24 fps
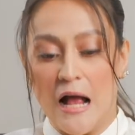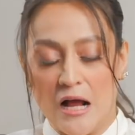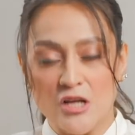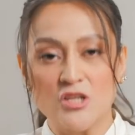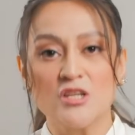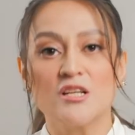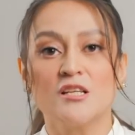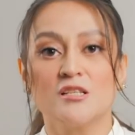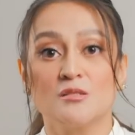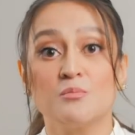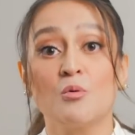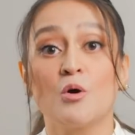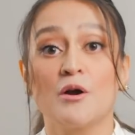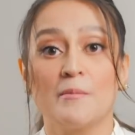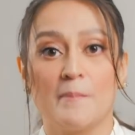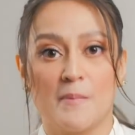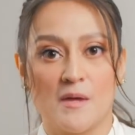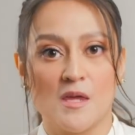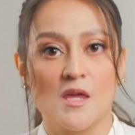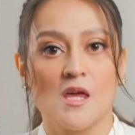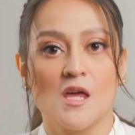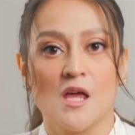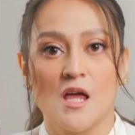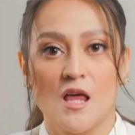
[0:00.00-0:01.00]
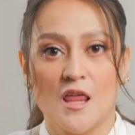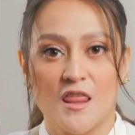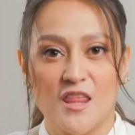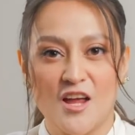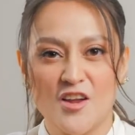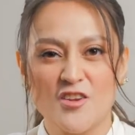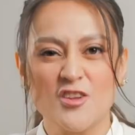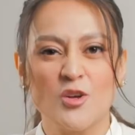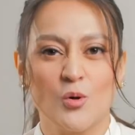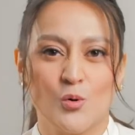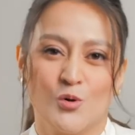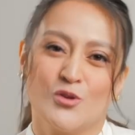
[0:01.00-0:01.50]
Actually, it's more me
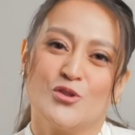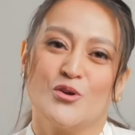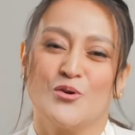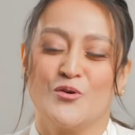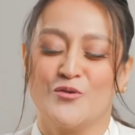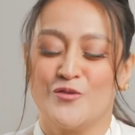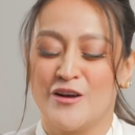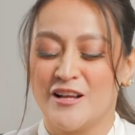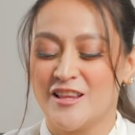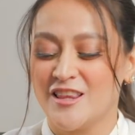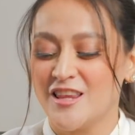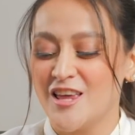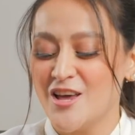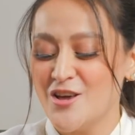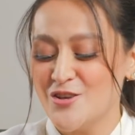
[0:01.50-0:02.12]
than the older one.